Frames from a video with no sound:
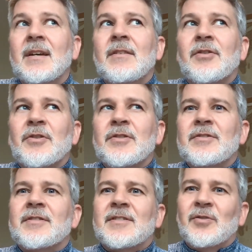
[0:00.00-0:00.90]
there
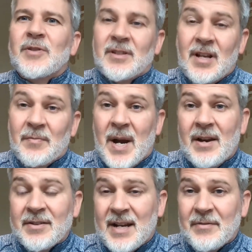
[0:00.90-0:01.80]
still is a lot of
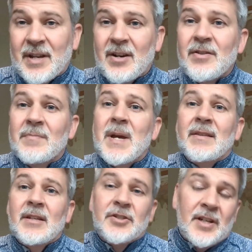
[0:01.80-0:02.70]
buyers out there that made
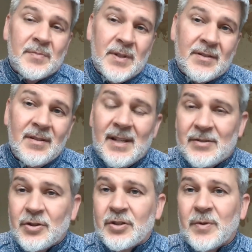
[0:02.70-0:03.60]
the adjustments to the
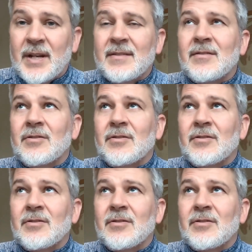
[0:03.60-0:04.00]
interest rates.